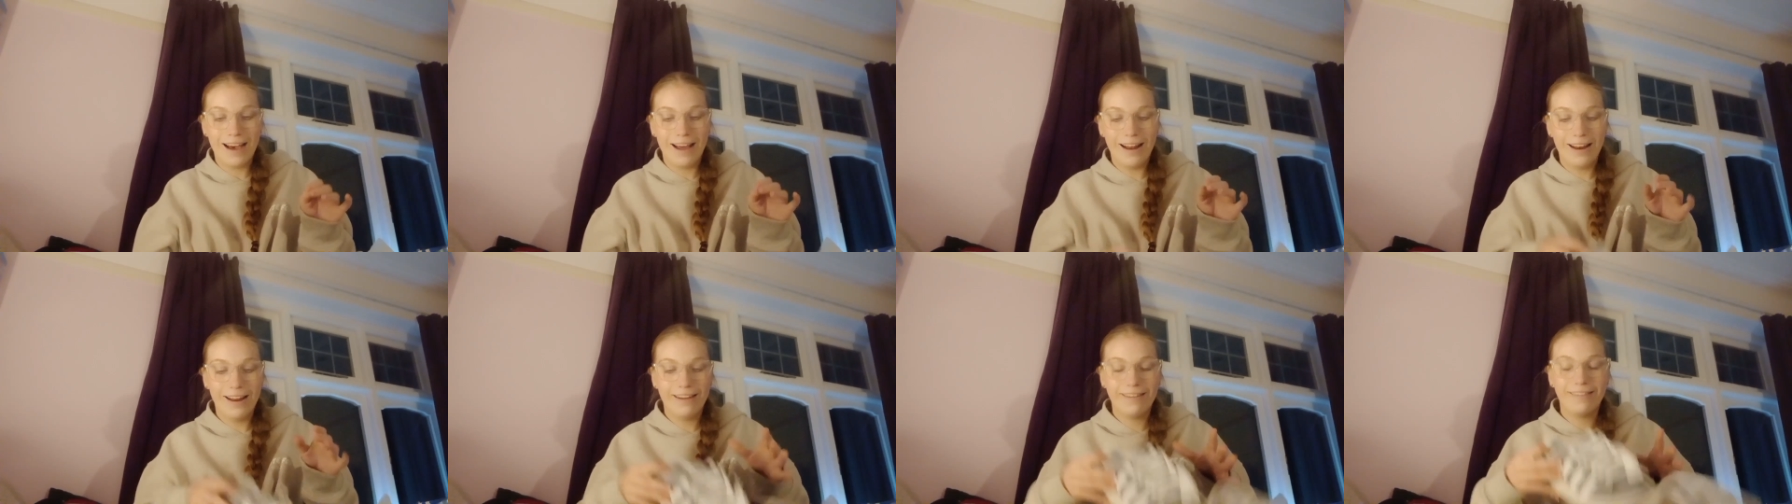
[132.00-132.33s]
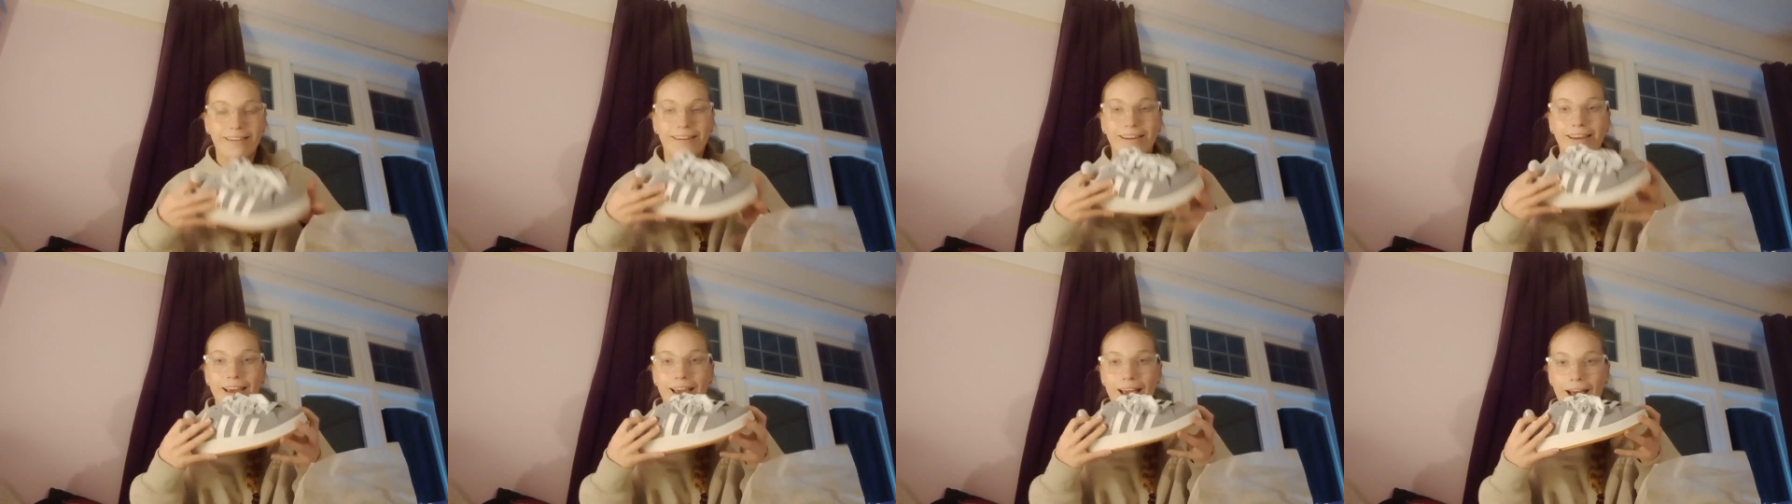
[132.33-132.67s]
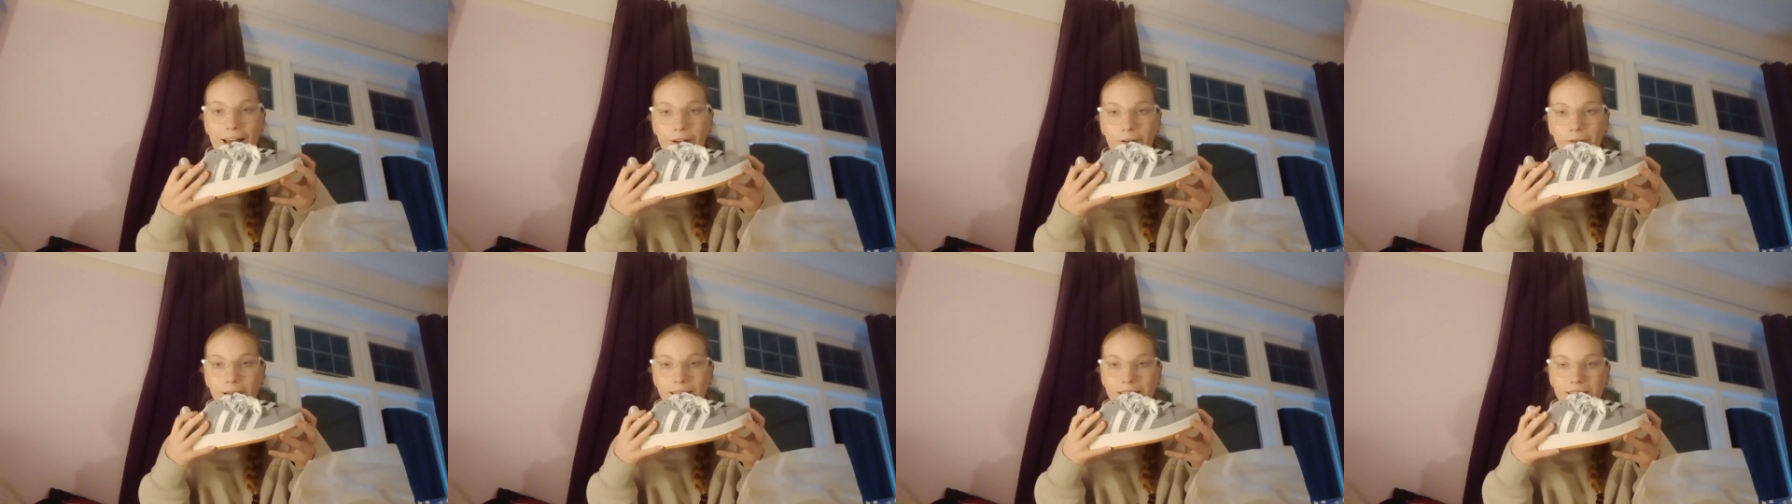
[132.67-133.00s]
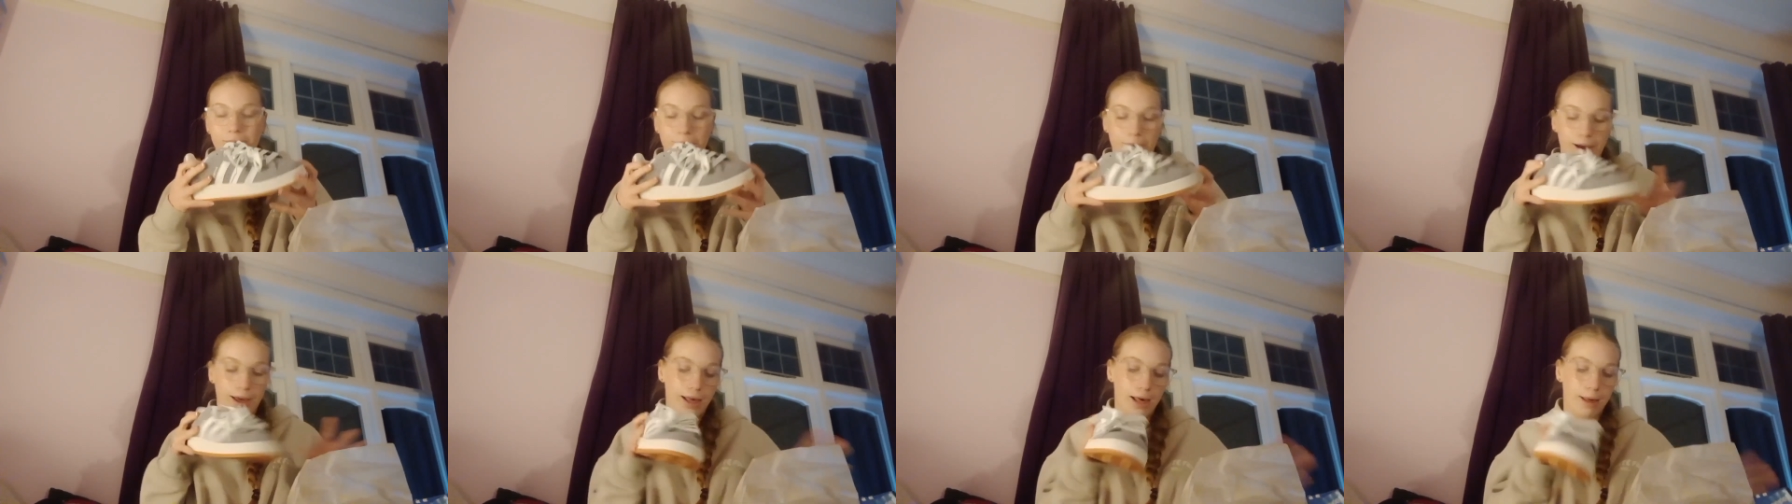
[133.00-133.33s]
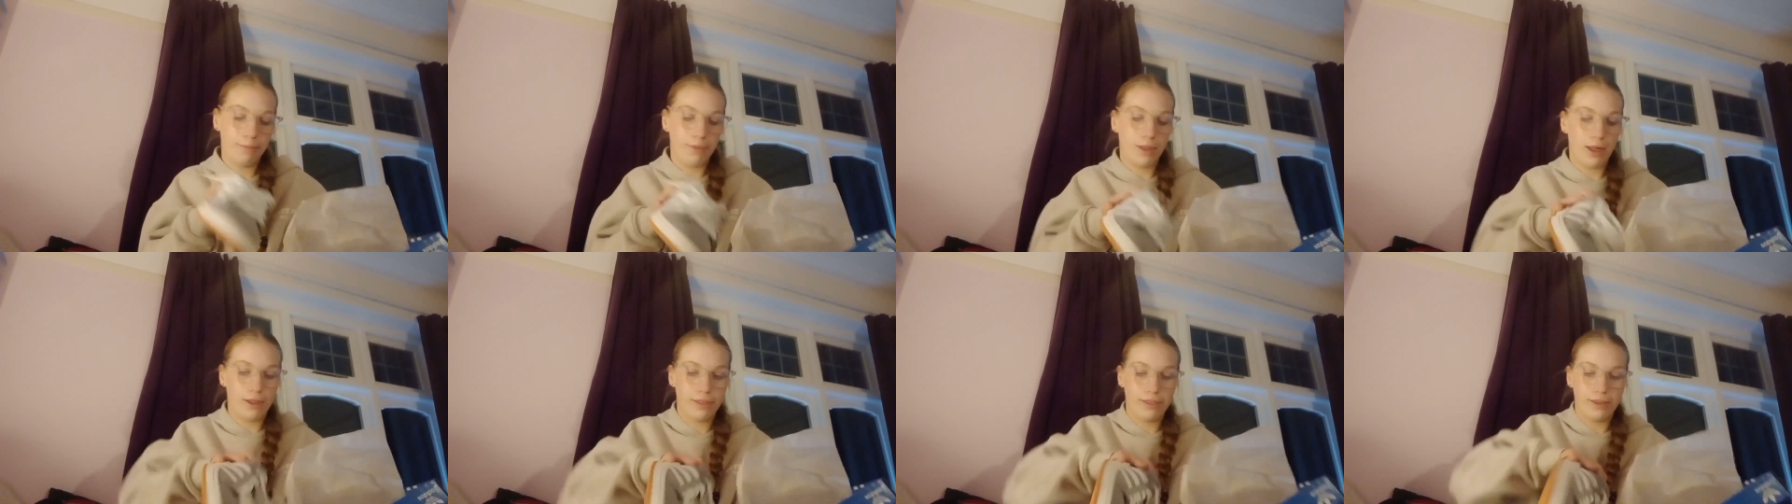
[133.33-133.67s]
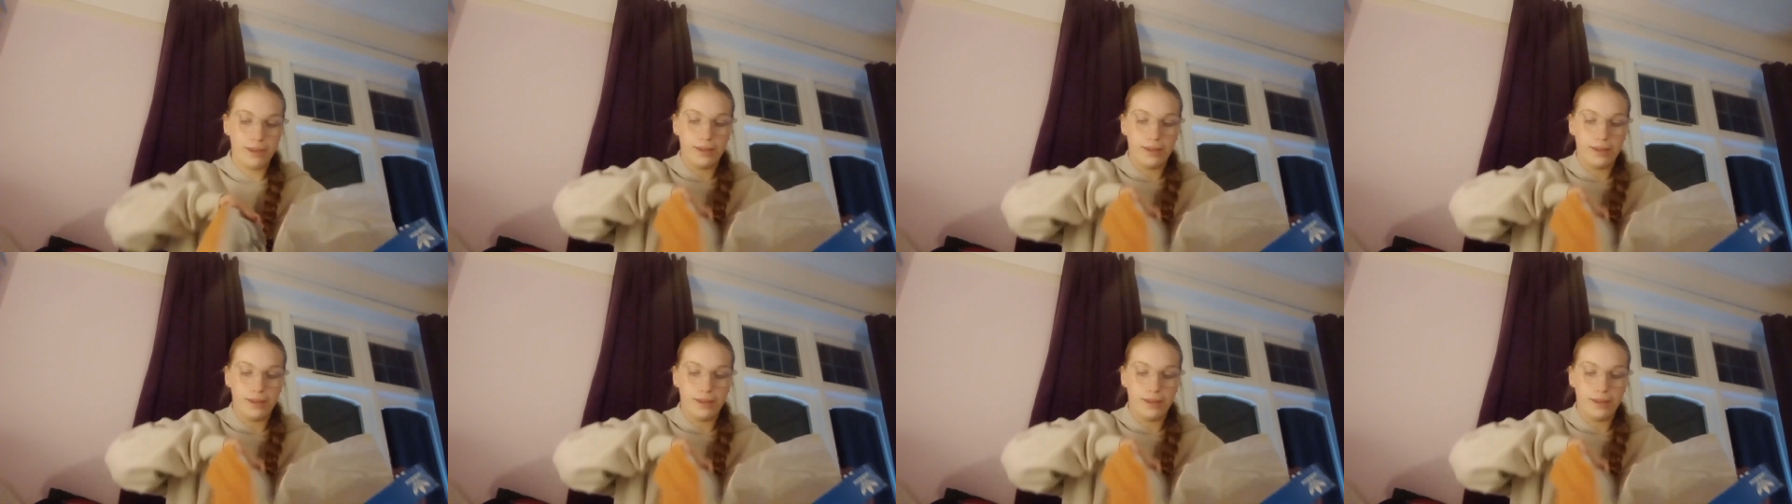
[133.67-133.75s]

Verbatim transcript: I literally cannot wait to wear them. They're